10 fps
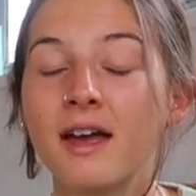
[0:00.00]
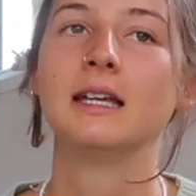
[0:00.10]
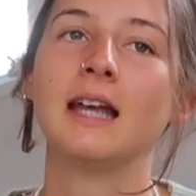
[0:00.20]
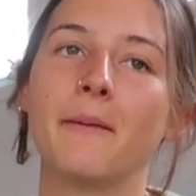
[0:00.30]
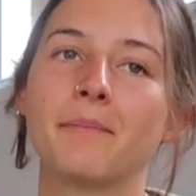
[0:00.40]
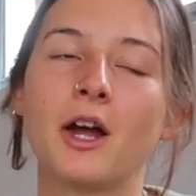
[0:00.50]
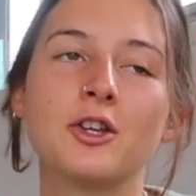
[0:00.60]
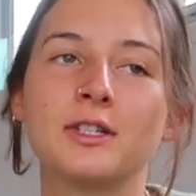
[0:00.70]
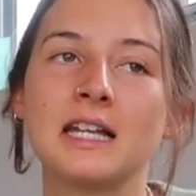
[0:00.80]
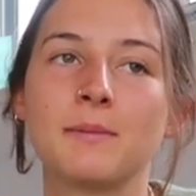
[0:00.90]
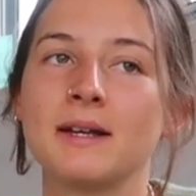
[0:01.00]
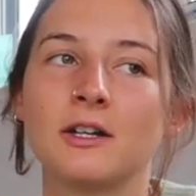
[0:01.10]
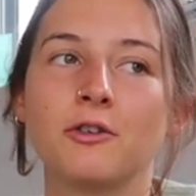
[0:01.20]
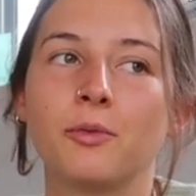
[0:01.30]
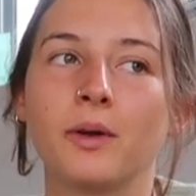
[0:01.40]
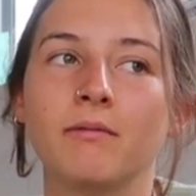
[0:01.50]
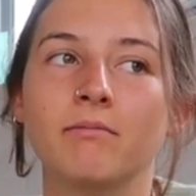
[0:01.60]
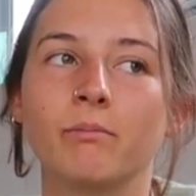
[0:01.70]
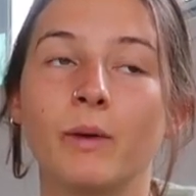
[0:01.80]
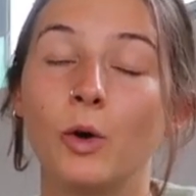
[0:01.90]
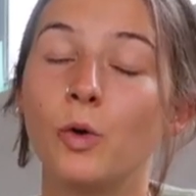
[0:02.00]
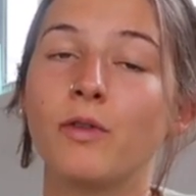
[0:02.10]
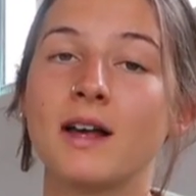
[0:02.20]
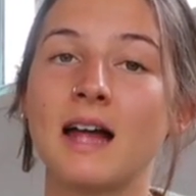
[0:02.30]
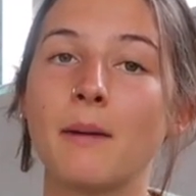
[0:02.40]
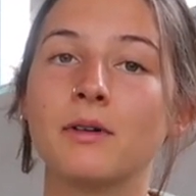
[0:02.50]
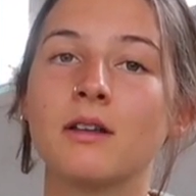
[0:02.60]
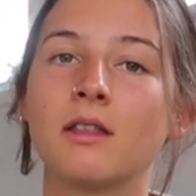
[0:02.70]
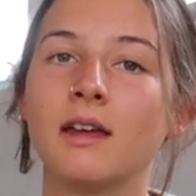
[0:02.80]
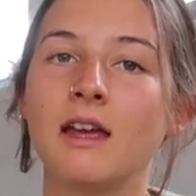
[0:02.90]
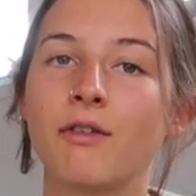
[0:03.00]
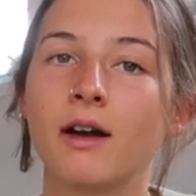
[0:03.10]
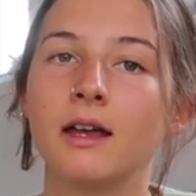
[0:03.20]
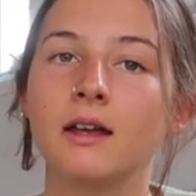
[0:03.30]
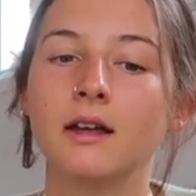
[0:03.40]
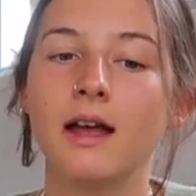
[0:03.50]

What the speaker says: Yeah, I just said to myself when it all first happened that if I